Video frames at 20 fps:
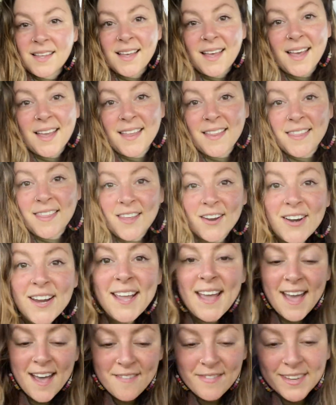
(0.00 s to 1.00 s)
And there
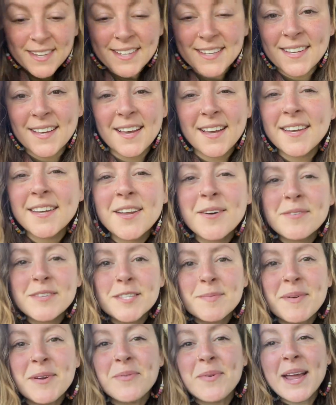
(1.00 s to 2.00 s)
you have it. I know
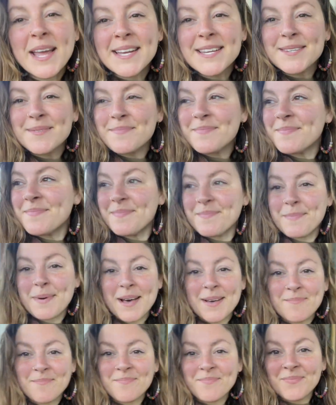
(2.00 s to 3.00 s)
it's a bit random,
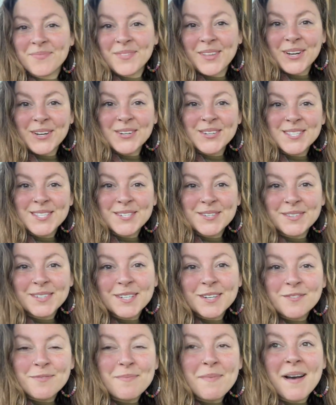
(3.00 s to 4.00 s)
but there's the
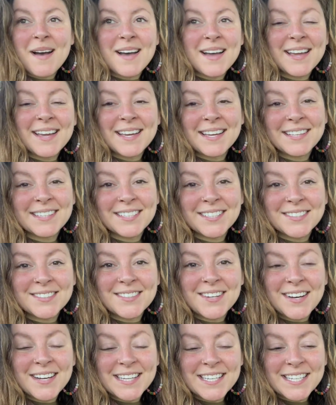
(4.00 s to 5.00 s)
tour of my little
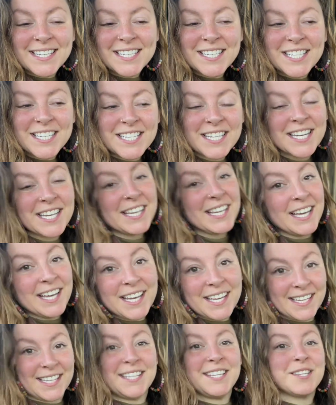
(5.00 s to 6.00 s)
cottage
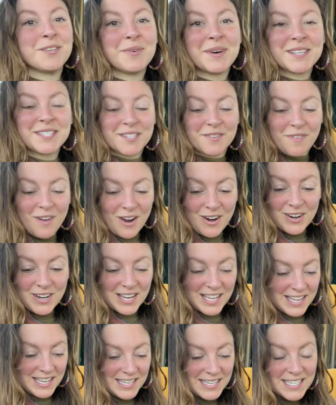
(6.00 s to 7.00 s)
in the west of
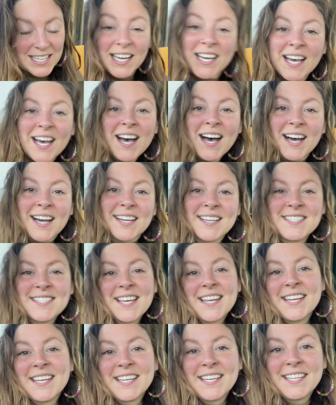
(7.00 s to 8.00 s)
Ireland. I
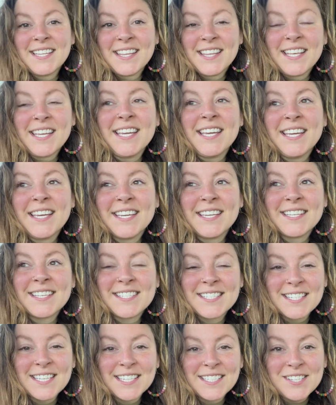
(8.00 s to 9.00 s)
said it in the
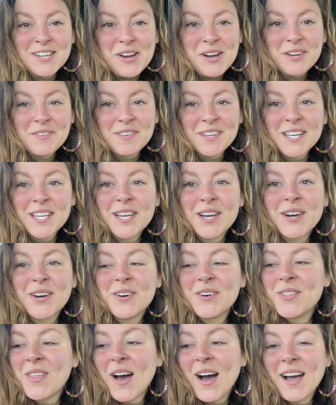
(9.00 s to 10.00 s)
TikTok
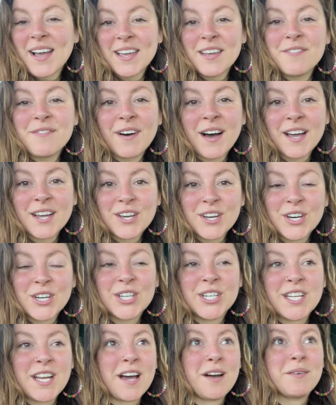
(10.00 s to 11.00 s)
video that if I
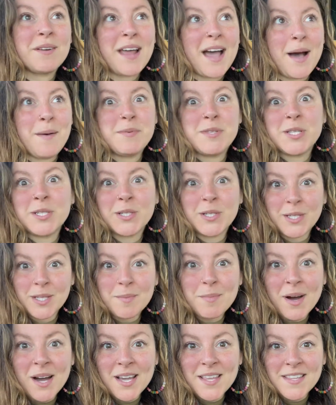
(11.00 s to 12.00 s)
could, I would absolutely
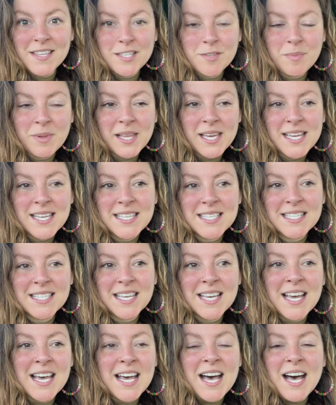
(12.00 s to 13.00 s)
buy this place.
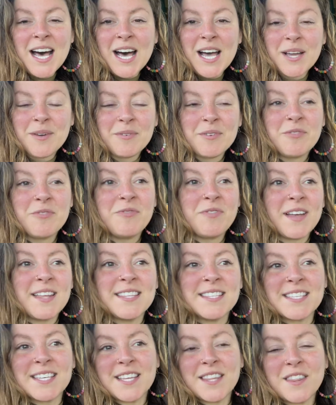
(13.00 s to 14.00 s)
I would
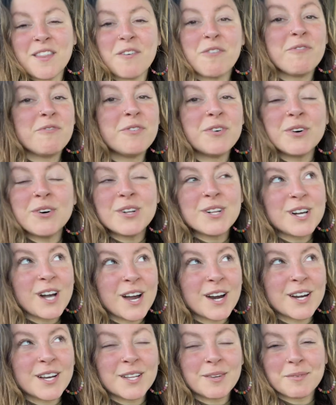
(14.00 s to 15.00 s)
fence in the full
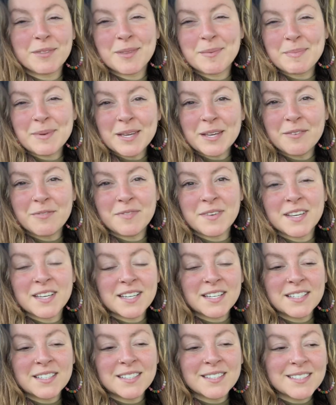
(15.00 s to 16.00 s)
garden with the big
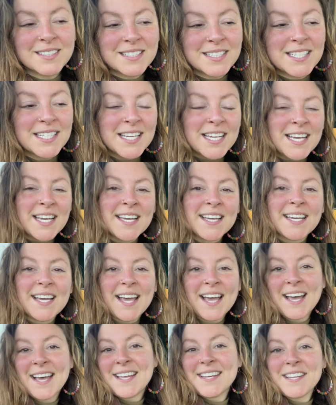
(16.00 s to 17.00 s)
field
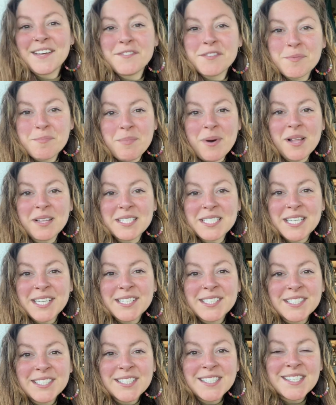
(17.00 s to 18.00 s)
and have some
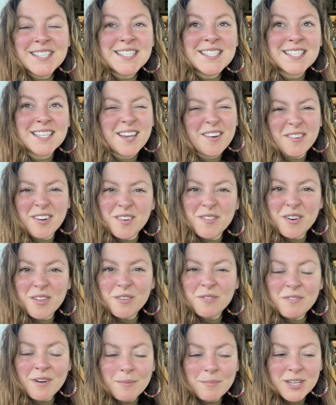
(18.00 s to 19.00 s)
polytunnels and get rid of all
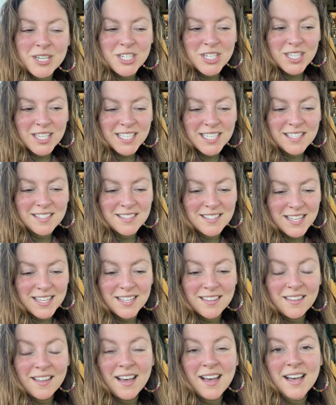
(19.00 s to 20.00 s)
the rubbish and things
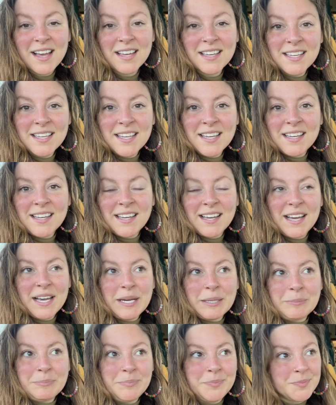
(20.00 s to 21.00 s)
like that.
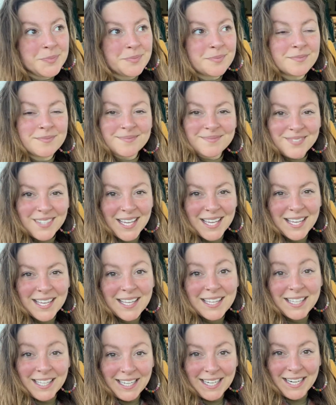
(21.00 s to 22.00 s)
Um,
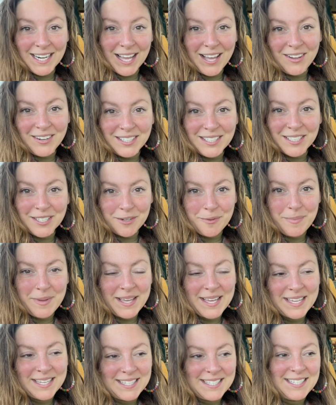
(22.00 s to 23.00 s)
clean it out a little
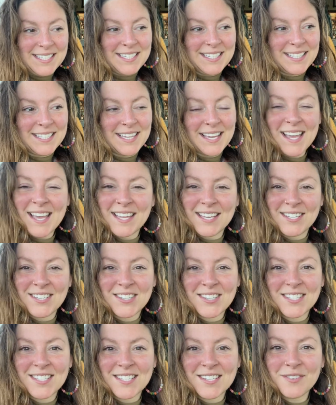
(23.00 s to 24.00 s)
bit and
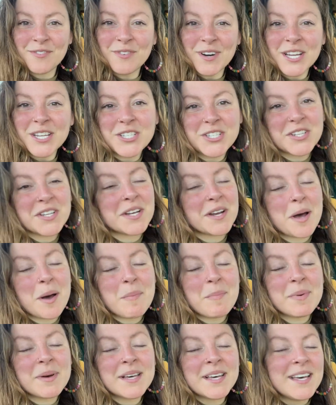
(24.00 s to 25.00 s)
just freshen it
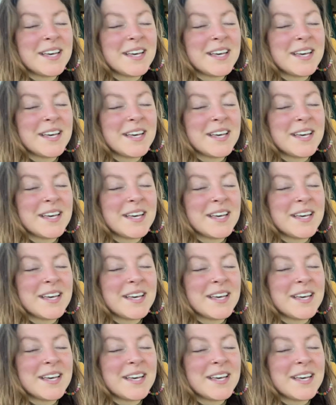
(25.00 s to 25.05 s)
up.